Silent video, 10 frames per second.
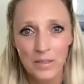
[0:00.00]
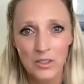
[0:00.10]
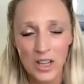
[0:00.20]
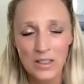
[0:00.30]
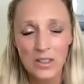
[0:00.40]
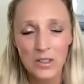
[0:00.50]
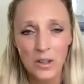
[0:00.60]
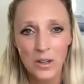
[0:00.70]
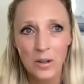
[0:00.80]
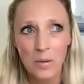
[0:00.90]
chances
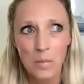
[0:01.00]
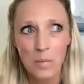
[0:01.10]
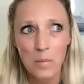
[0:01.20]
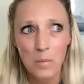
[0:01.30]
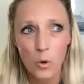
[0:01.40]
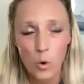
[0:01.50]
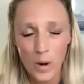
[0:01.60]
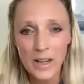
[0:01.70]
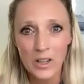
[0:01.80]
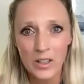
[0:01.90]
are
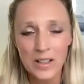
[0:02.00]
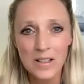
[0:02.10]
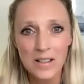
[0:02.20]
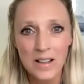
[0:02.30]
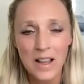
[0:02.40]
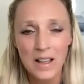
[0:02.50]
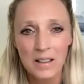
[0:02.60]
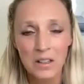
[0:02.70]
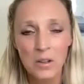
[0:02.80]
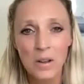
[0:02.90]
quite good
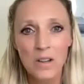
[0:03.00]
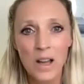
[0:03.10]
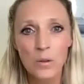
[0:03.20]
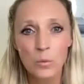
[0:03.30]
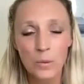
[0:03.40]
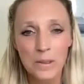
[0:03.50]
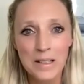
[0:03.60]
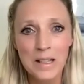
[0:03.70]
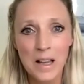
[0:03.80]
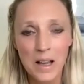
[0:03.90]
that you have not
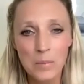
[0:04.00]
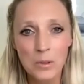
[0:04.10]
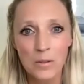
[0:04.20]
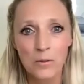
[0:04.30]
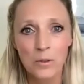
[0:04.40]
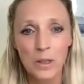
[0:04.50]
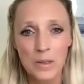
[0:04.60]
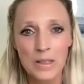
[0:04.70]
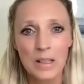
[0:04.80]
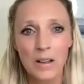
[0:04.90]
risen up to the
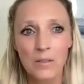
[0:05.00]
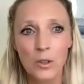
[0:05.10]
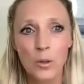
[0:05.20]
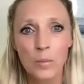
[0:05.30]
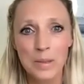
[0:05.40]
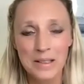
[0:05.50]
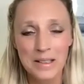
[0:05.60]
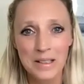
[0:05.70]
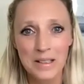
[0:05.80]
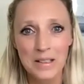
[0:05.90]
frequency of your
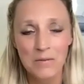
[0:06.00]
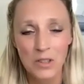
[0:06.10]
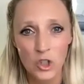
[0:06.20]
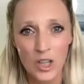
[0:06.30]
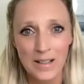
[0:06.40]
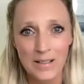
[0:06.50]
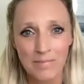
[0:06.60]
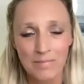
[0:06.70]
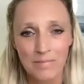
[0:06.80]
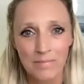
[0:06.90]
business vision,
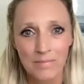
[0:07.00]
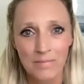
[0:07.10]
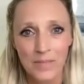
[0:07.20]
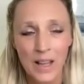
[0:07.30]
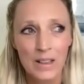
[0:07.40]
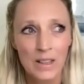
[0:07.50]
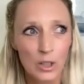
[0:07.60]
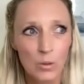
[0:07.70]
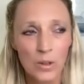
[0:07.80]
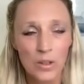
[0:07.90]
that
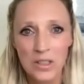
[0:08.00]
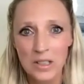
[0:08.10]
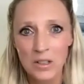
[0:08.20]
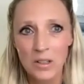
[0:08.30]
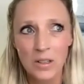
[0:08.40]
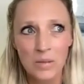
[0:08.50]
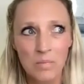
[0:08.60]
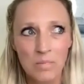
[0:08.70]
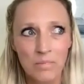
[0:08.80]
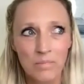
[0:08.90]
you are still
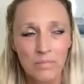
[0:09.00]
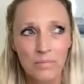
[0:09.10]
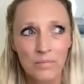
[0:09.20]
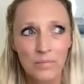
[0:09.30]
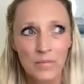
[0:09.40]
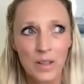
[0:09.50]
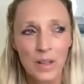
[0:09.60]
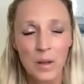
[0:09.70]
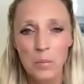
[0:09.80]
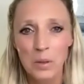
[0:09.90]

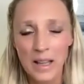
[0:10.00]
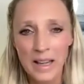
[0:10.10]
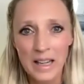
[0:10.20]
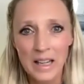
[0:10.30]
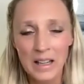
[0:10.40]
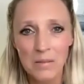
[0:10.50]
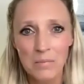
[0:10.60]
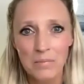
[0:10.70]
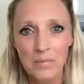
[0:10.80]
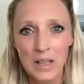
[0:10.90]
playing
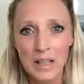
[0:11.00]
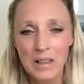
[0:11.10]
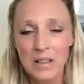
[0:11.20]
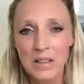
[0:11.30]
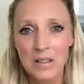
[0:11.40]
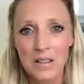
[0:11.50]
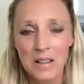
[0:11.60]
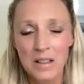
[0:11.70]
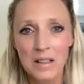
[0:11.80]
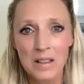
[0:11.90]
in the
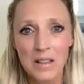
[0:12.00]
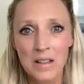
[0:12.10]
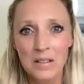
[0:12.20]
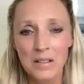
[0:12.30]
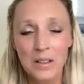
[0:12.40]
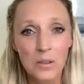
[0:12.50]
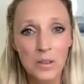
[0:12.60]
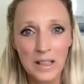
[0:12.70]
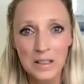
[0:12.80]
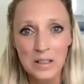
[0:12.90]
in the little
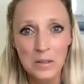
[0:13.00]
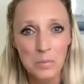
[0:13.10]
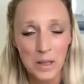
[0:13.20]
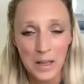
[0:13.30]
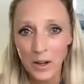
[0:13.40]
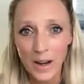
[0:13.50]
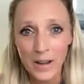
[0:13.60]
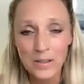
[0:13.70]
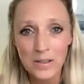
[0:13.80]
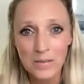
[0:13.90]
kids
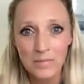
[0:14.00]
playground